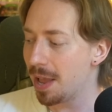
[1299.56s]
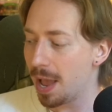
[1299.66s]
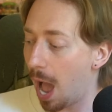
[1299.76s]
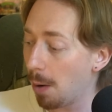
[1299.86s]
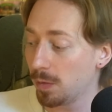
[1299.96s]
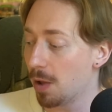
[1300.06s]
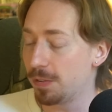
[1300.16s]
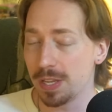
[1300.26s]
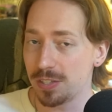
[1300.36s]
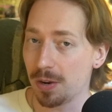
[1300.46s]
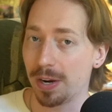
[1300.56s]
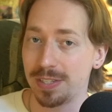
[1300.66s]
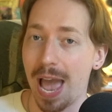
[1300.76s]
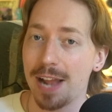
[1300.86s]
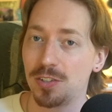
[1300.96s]
I would love for this series to
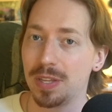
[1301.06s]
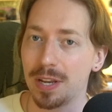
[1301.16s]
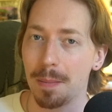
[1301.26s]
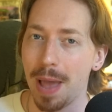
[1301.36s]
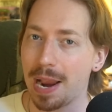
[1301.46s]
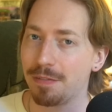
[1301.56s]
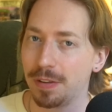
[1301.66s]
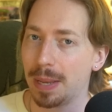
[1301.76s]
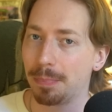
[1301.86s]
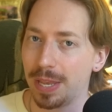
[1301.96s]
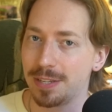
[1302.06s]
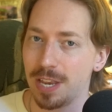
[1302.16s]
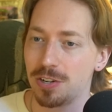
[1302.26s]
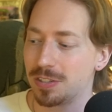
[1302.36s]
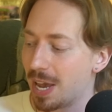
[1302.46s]
actually come back. I feel like
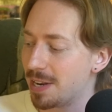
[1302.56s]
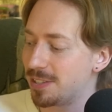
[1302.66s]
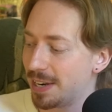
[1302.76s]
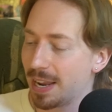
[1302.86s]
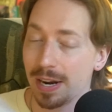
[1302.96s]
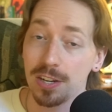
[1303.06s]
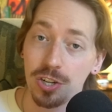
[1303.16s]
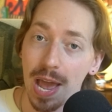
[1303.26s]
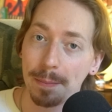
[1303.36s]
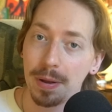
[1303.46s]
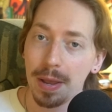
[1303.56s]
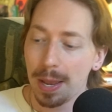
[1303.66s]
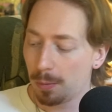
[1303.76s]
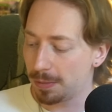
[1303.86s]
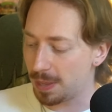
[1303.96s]
PlayStation's kind of sitting on a gem
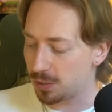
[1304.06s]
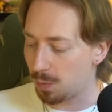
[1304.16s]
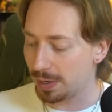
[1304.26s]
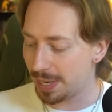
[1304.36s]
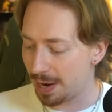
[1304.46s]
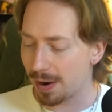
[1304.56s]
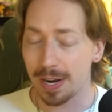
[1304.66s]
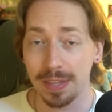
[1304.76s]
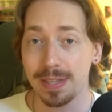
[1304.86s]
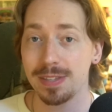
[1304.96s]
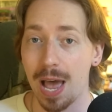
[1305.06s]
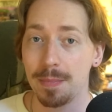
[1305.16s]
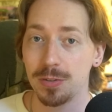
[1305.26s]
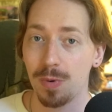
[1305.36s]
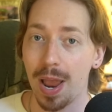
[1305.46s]
with this one here, and I think the time
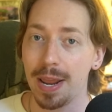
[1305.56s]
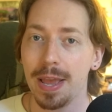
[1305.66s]
is right.